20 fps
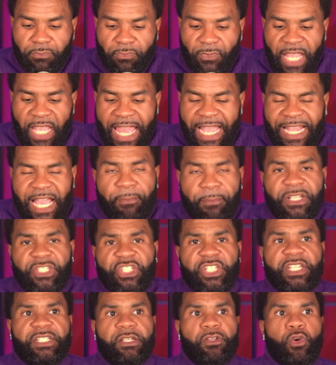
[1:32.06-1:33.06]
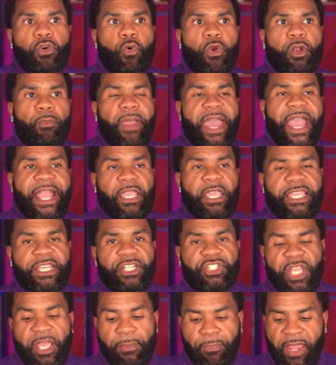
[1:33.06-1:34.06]
I got Michigan quarterback
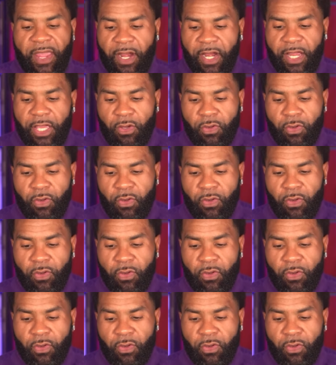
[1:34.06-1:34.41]
EJ Perry,